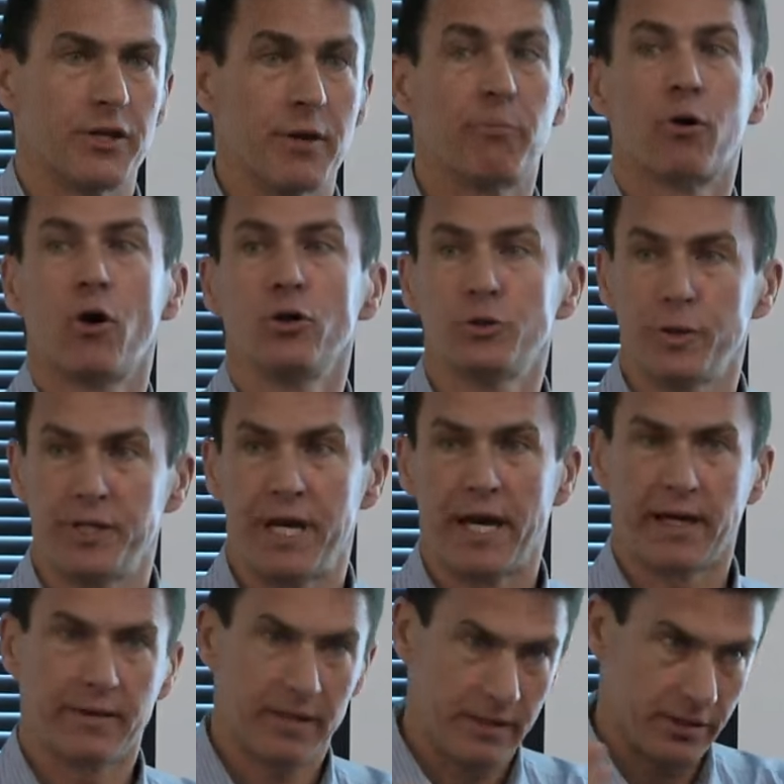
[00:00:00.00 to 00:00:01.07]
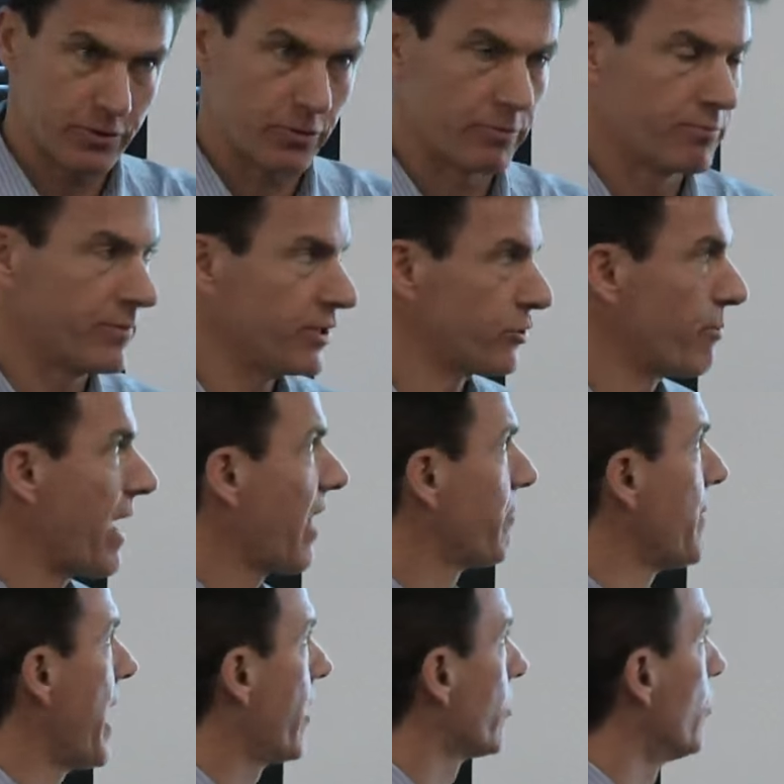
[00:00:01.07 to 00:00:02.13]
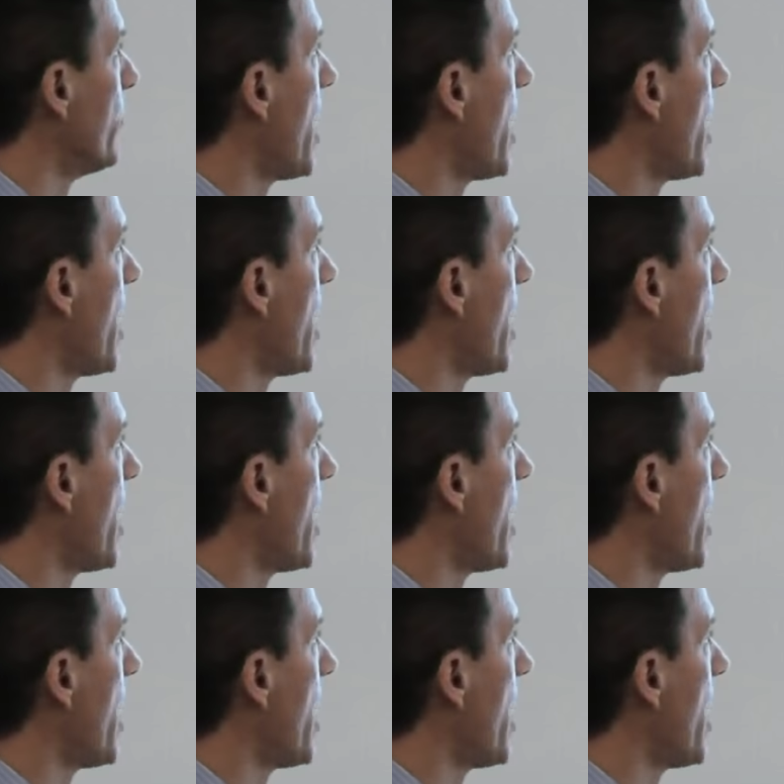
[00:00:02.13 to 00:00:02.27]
the approach we take, and these are these are mathematical